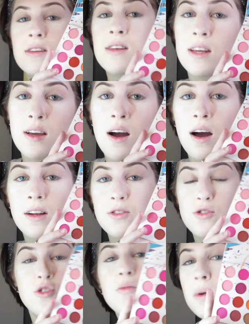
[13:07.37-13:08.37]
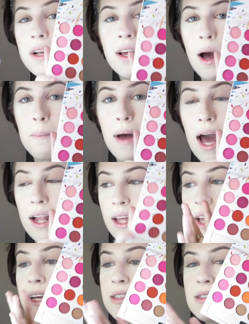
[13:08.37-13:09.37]
neon, super neon
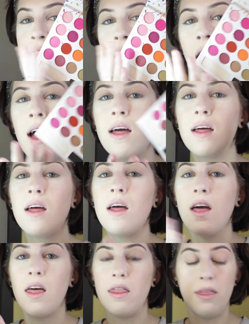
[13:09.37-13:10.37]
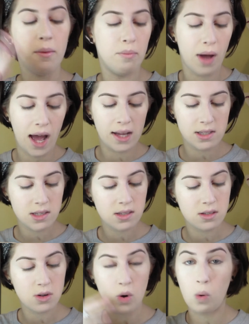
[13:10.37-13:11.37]
palette. It's not the
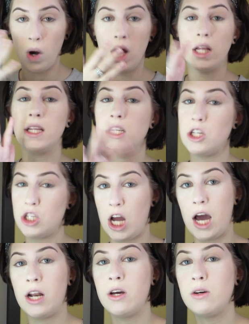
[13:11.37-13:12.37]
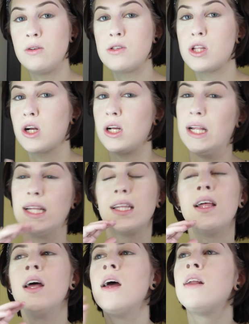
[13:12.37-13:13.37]
best quality shadows. They're
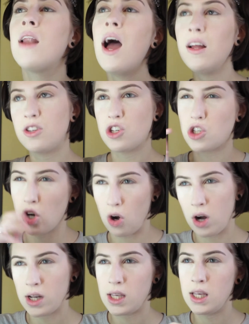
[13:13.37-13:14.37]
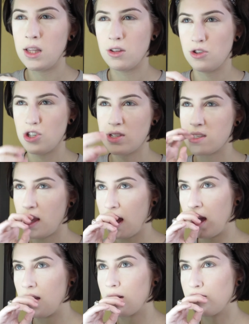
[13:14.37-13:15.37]
not chalky, they're just
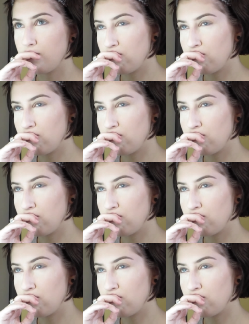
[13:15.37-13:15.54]
like